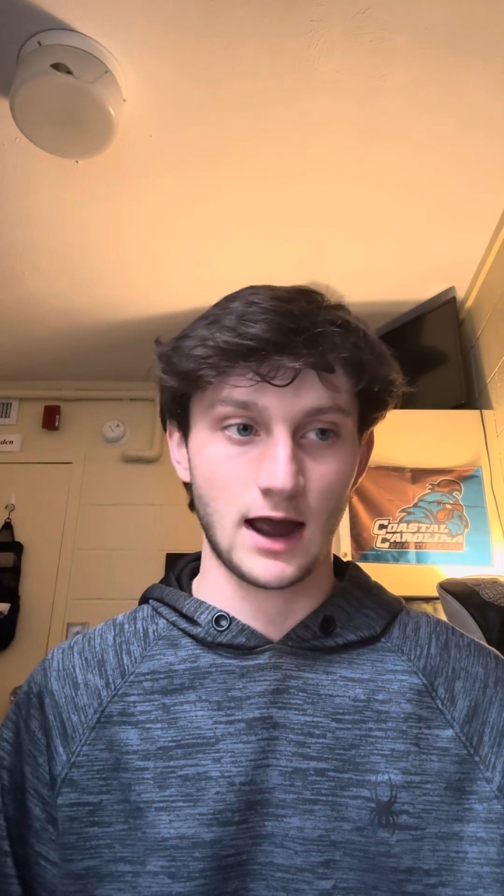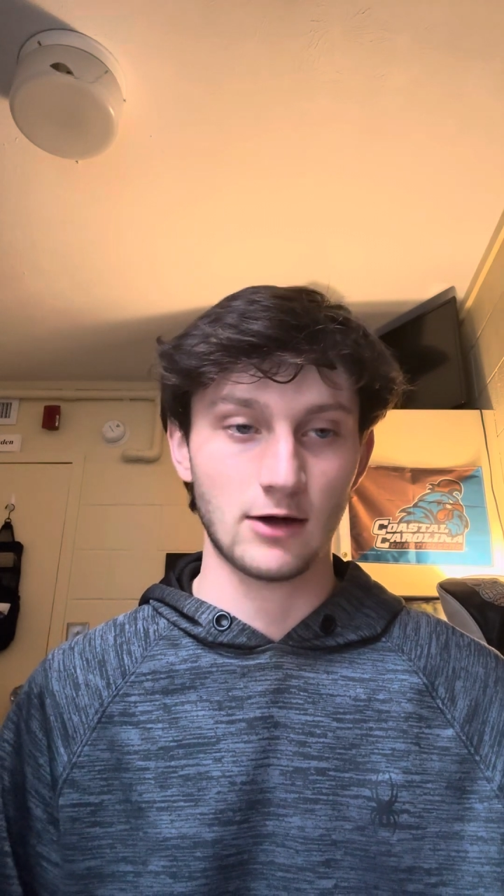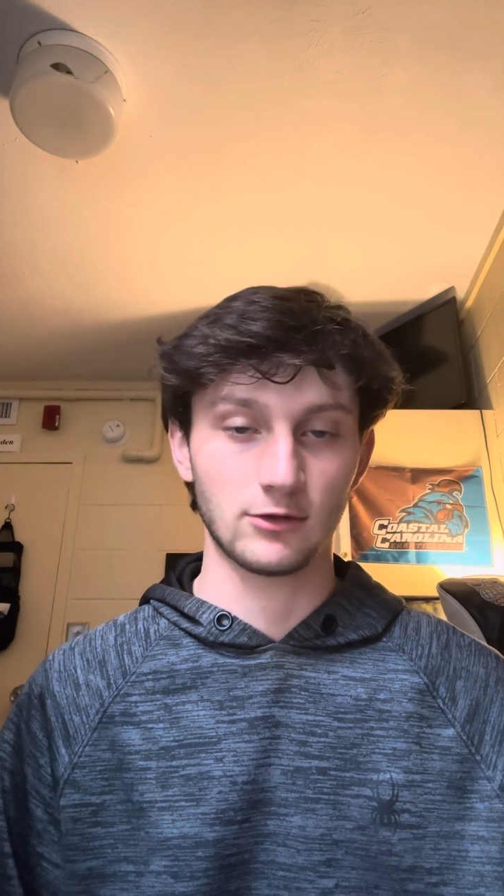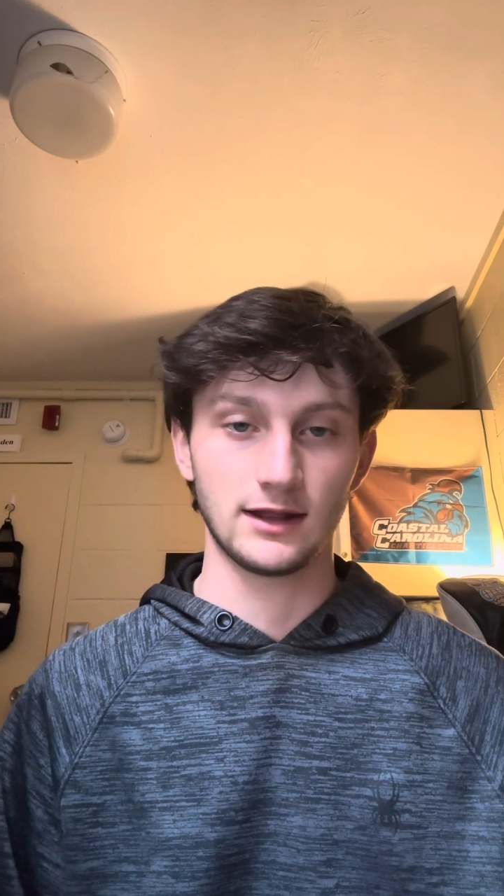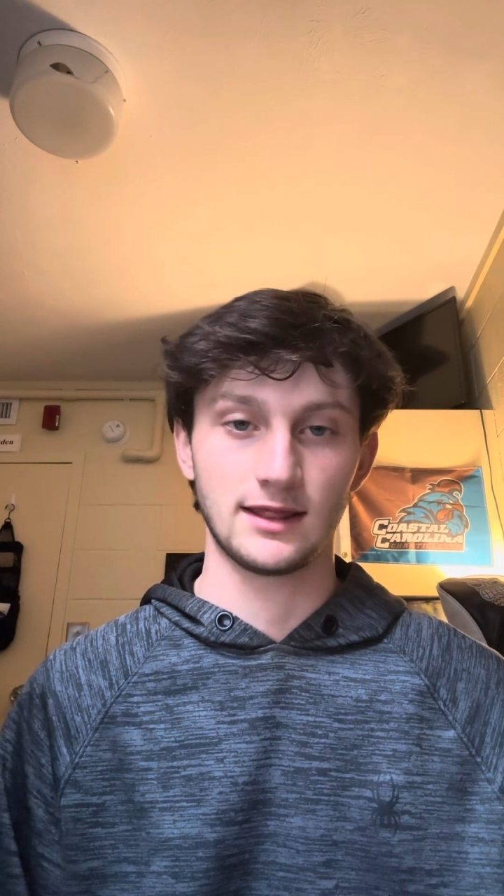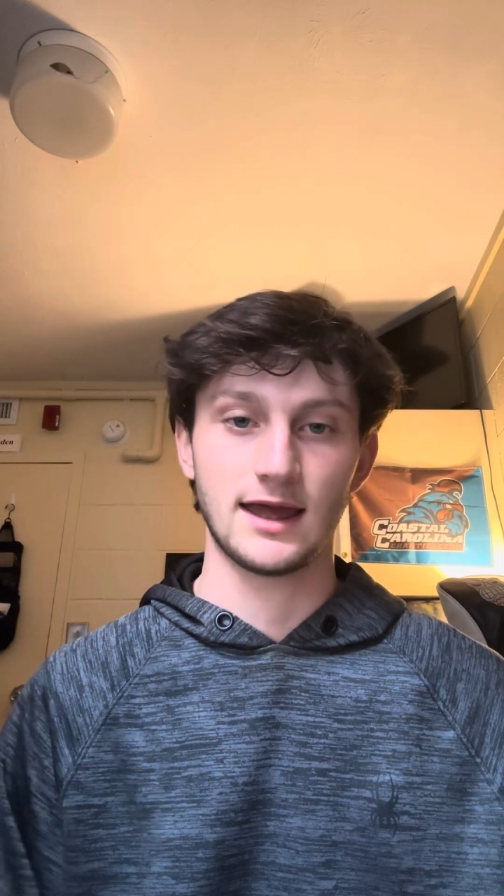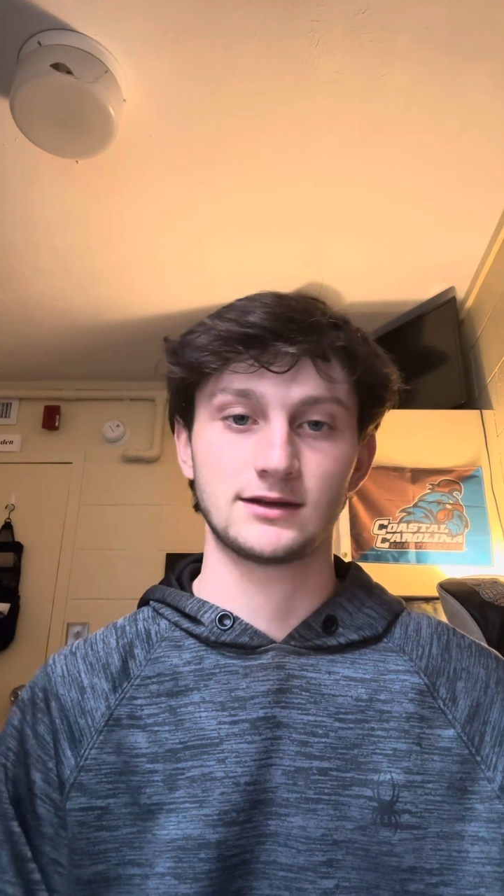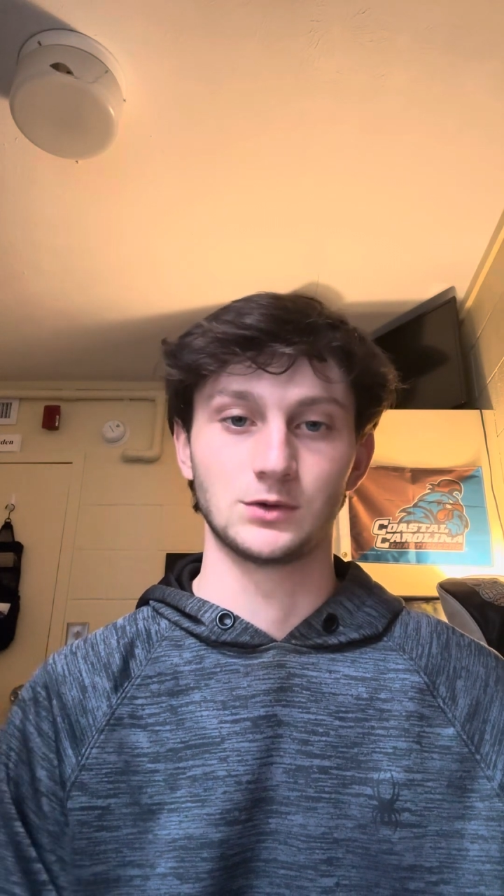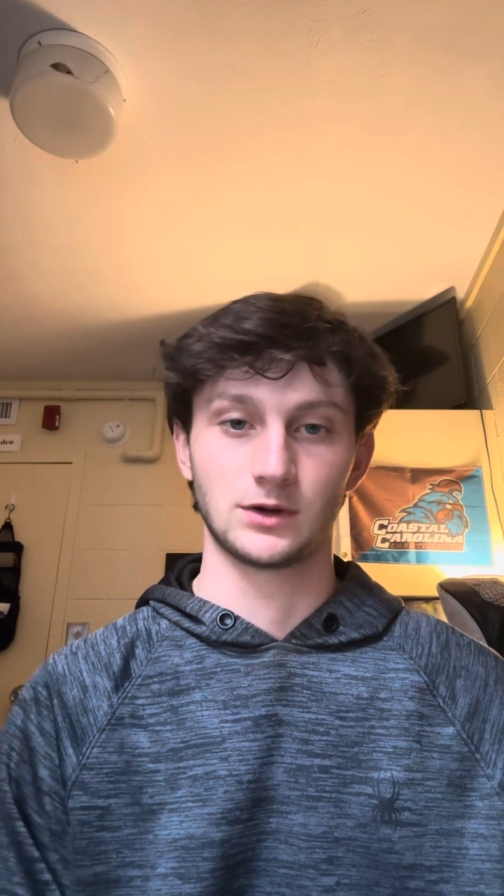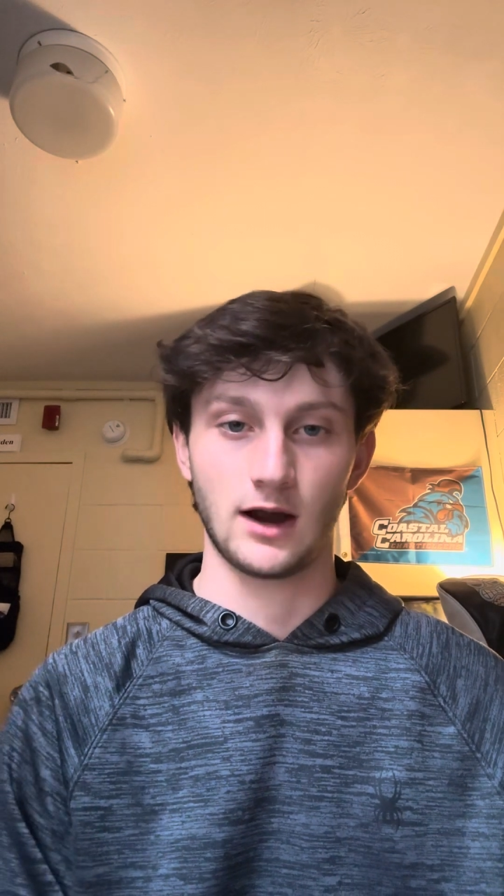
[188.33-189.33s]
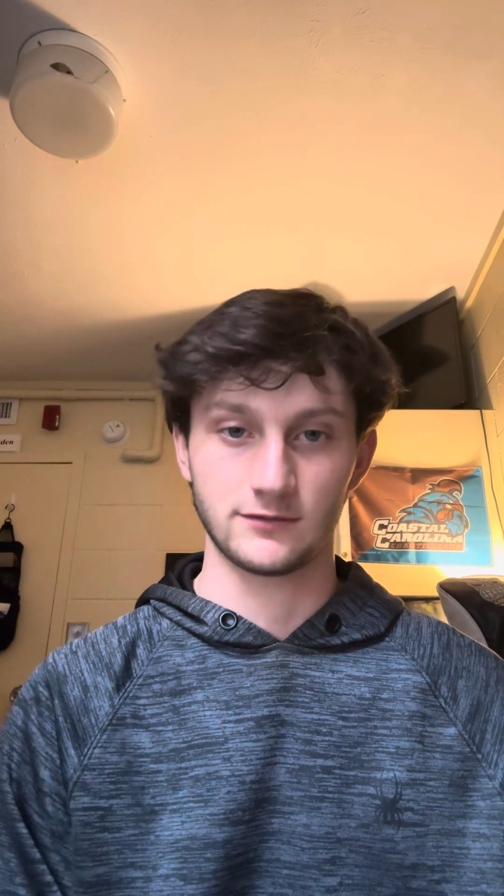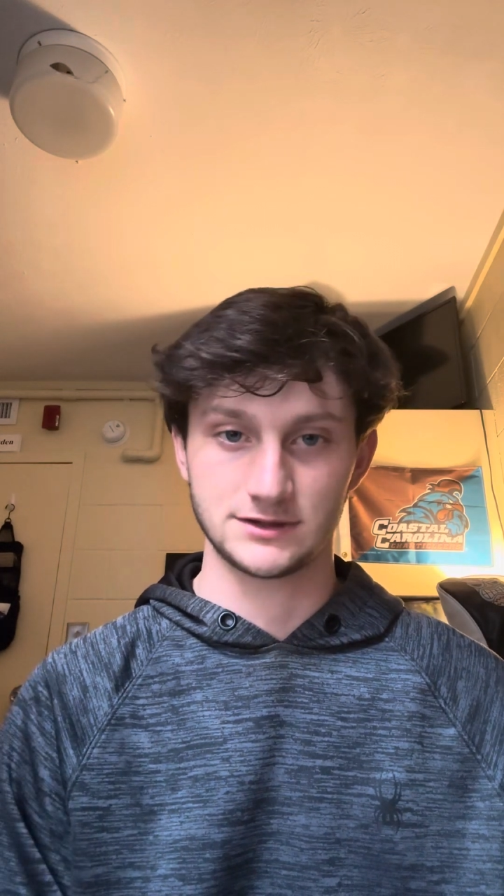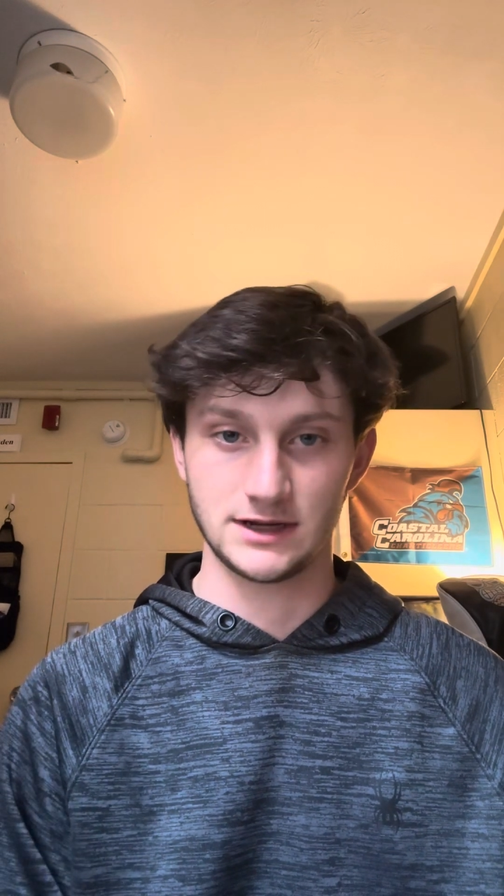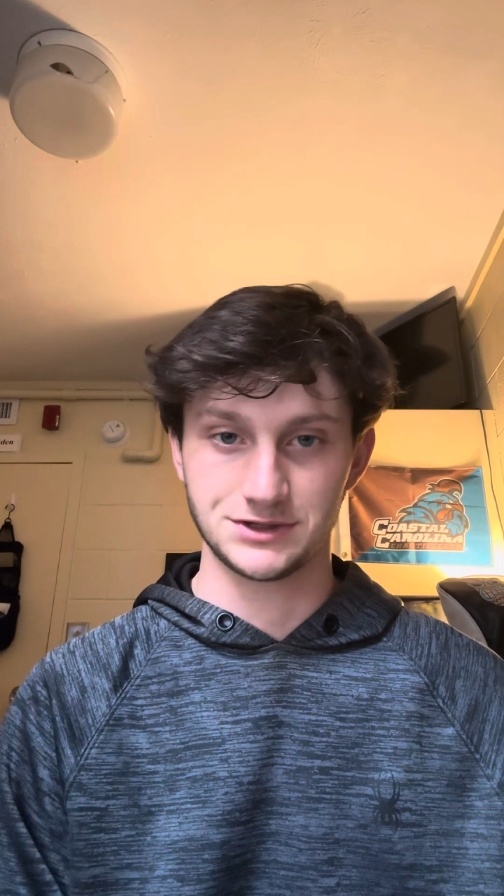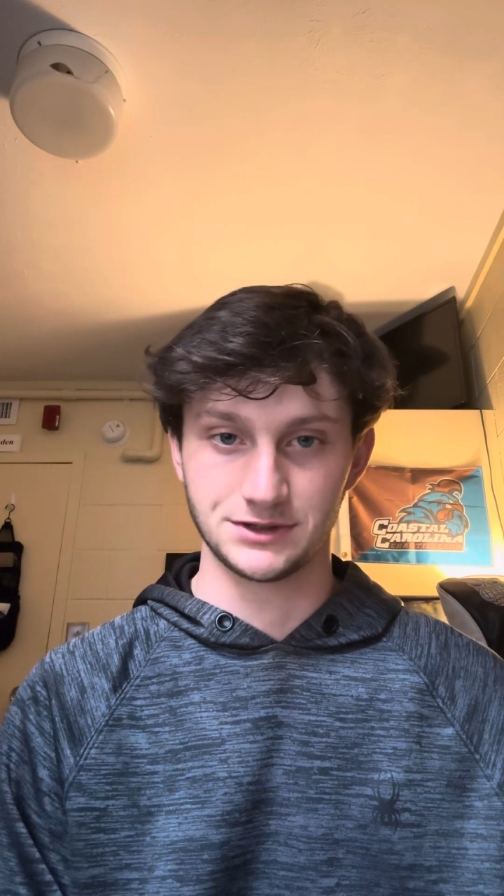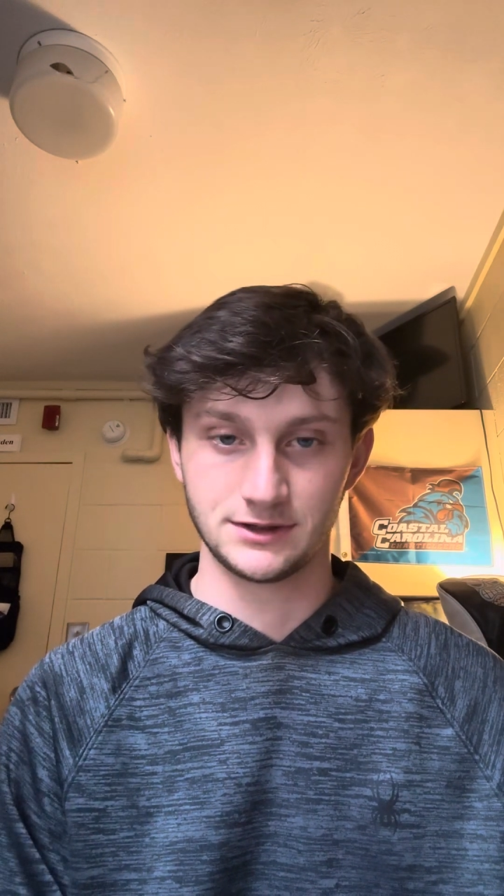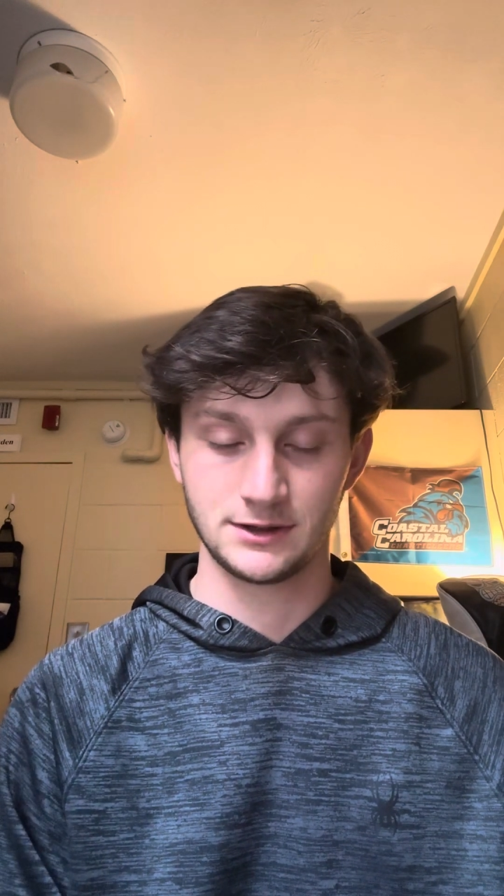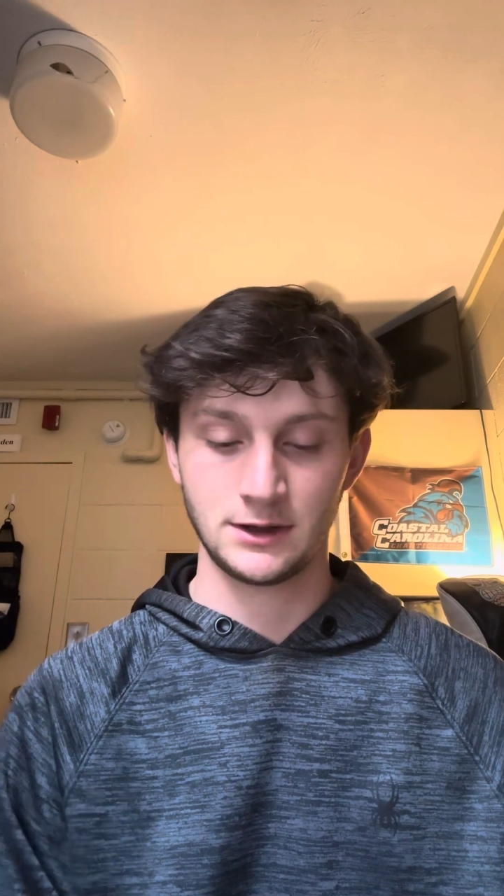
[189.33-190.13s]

I related that to a conversation.